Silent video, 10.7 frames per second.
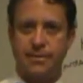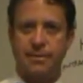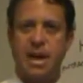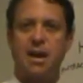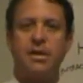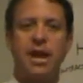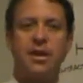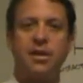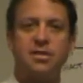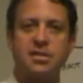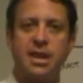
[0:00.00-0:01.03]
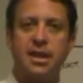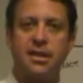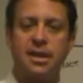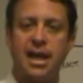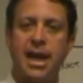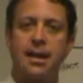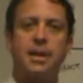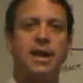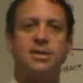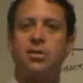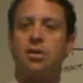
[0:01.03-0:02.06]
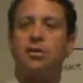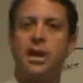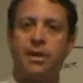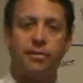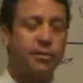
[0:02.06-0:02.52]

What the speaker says: Now I've got no skin in the game, I can terminate